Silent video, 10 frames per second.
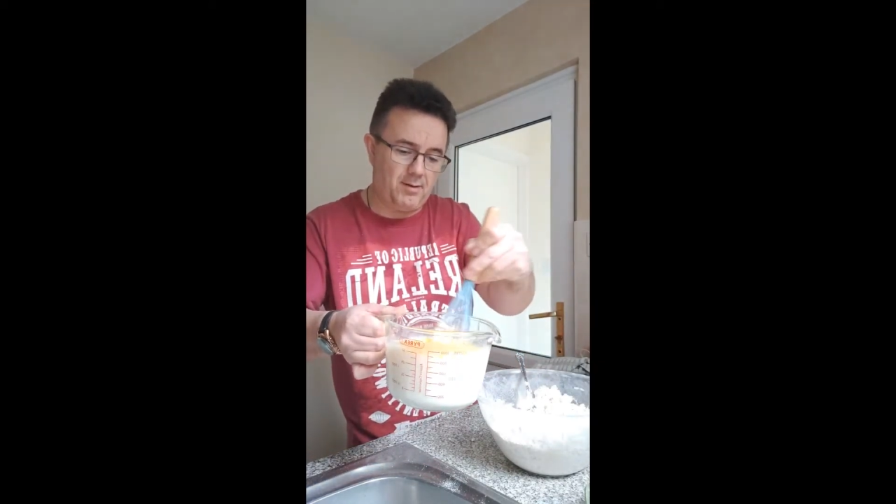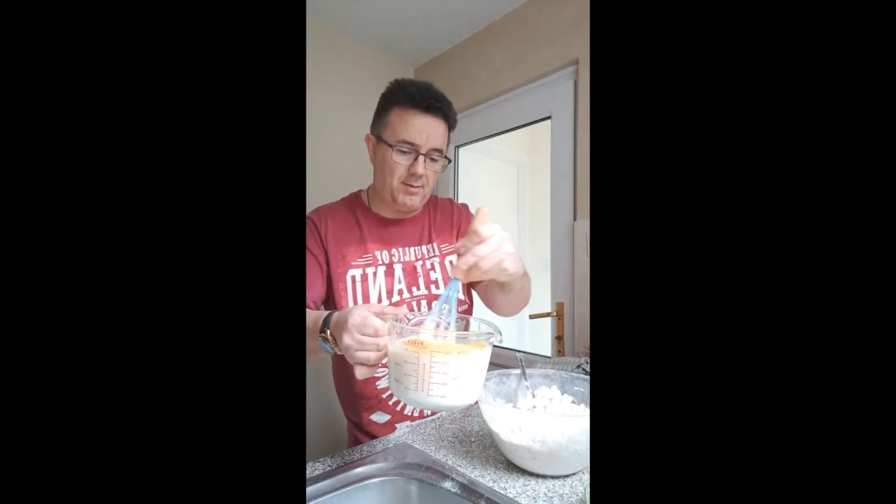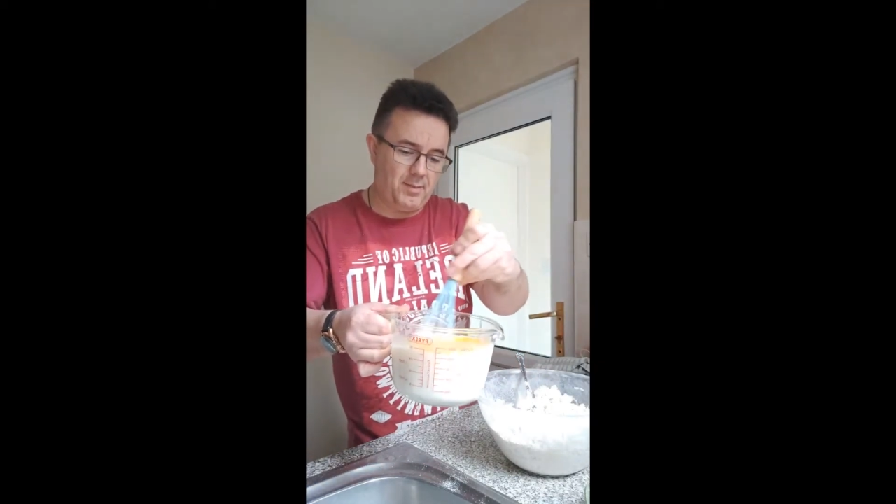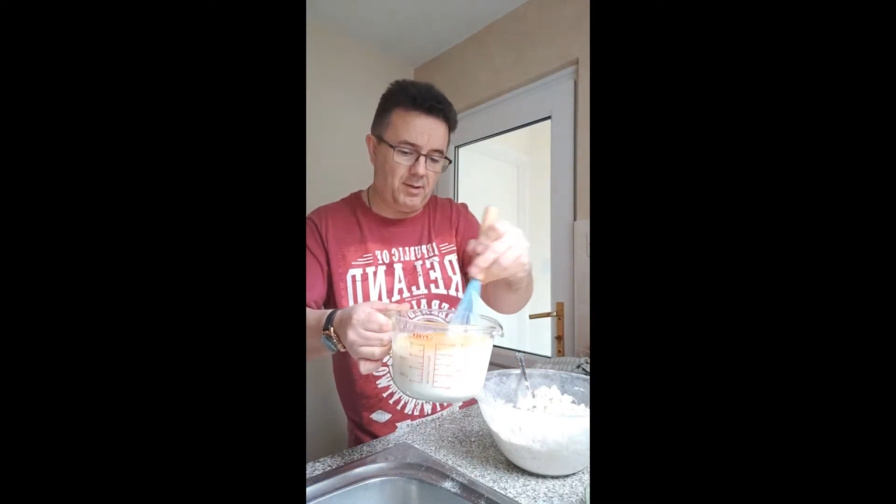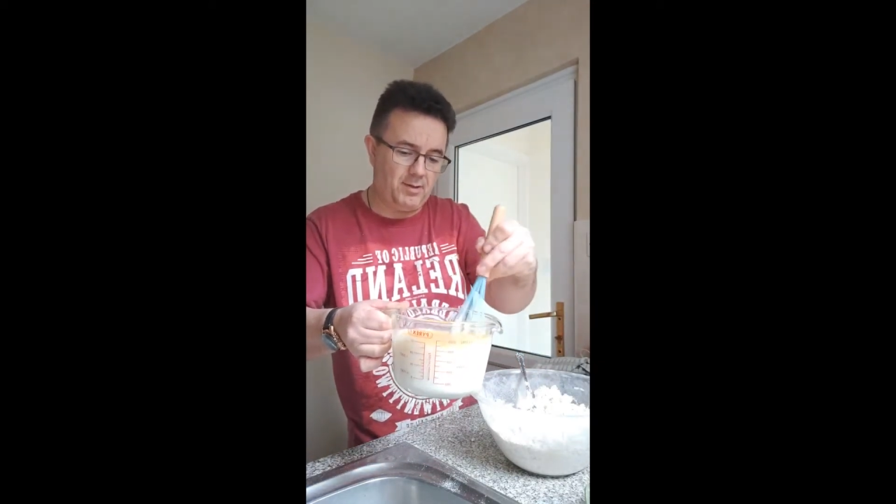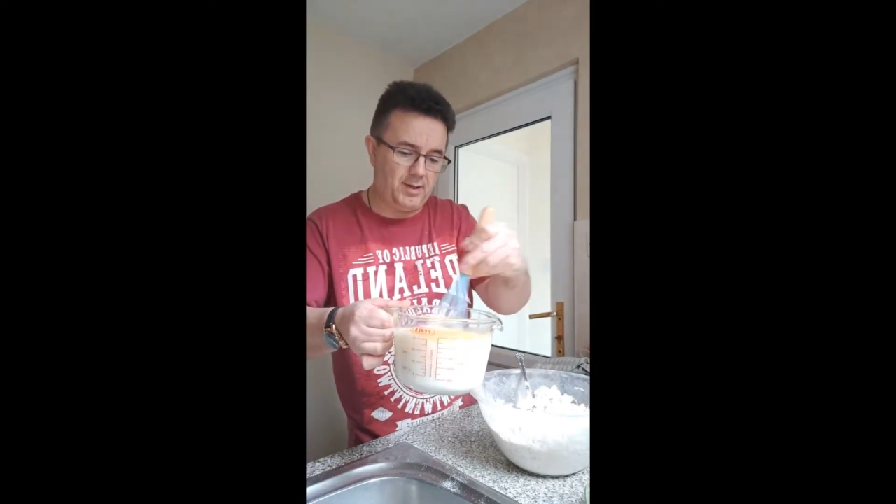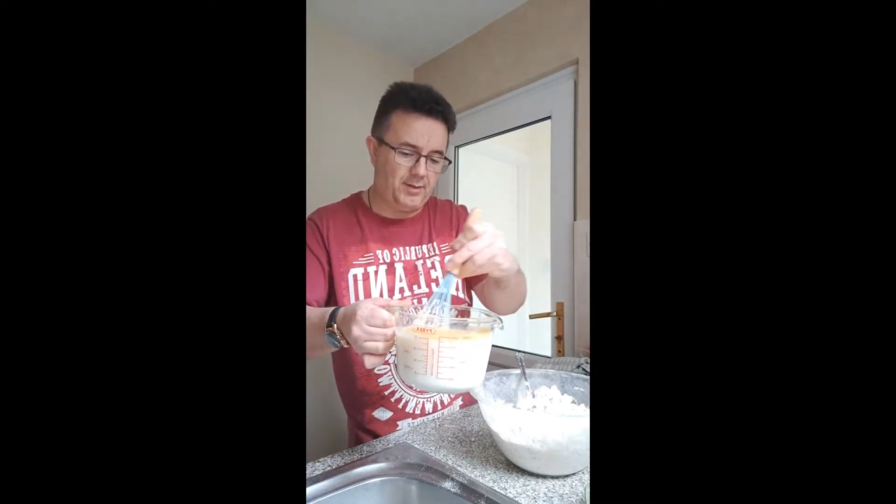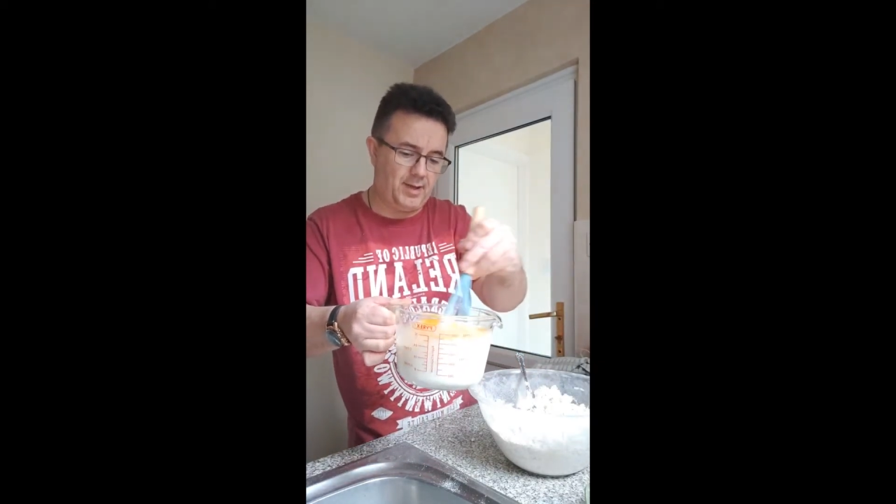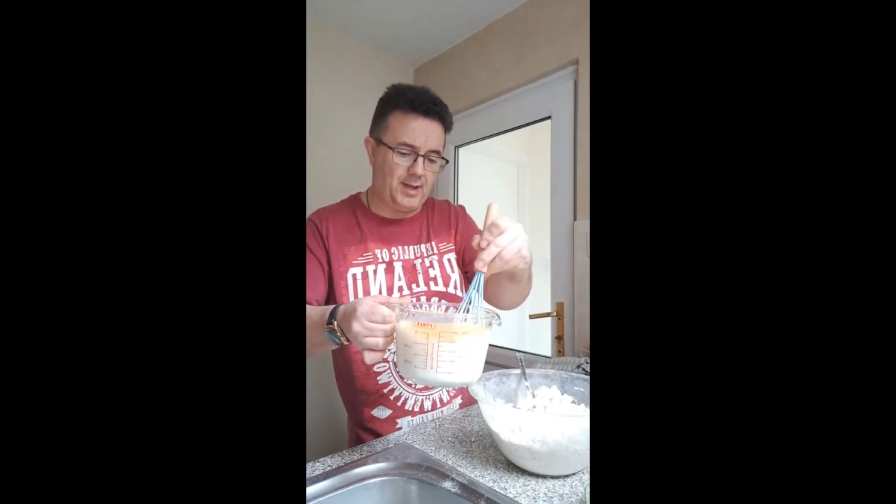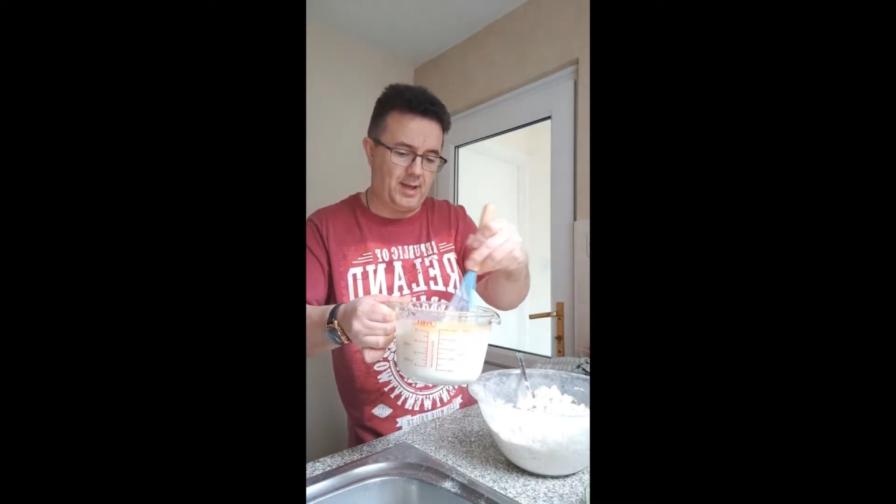and milk
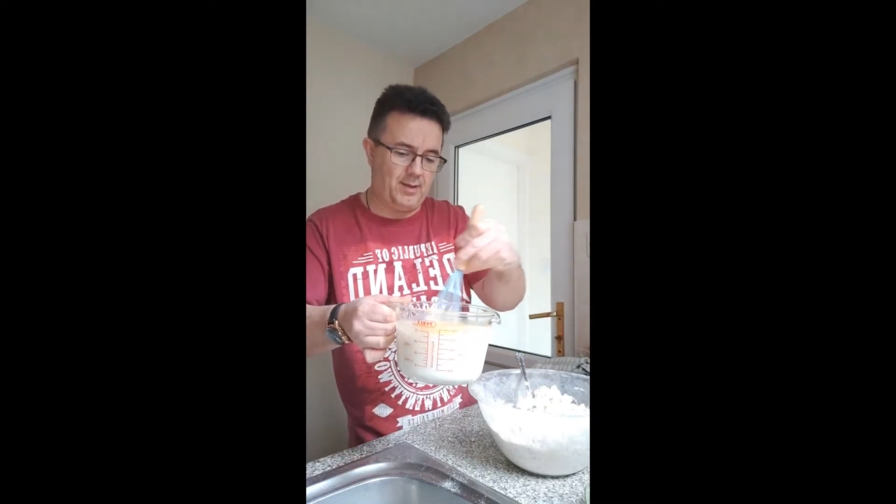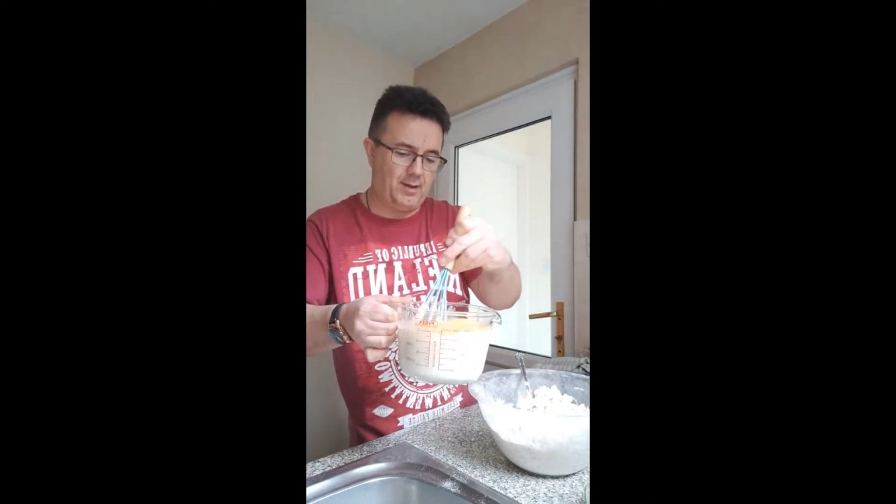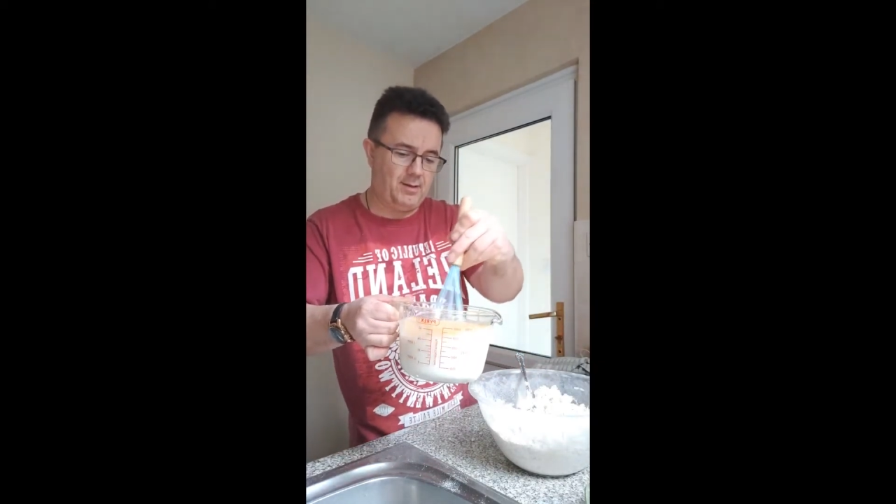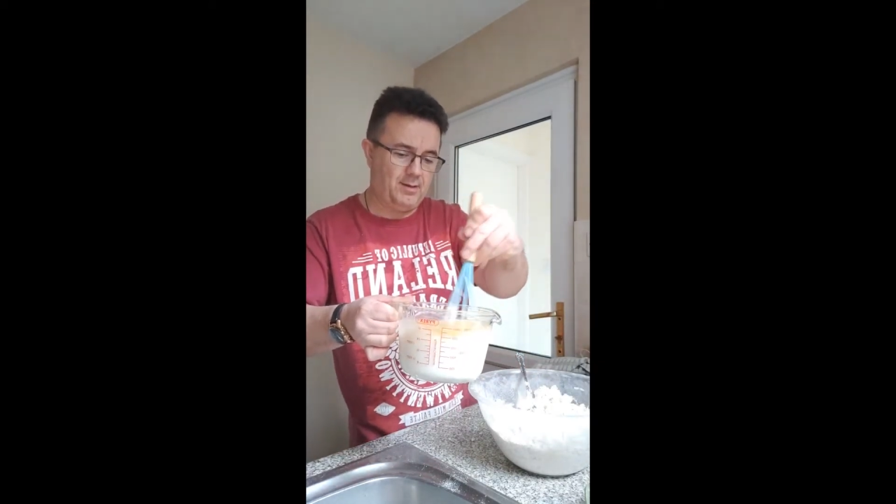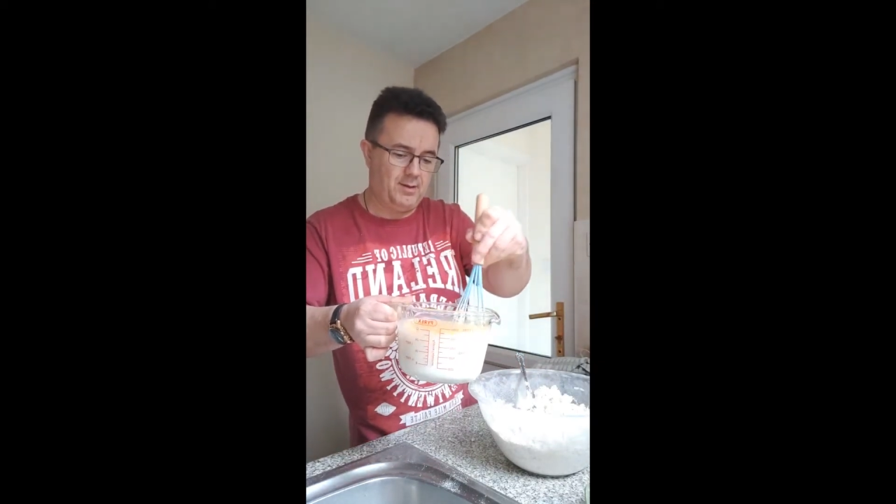together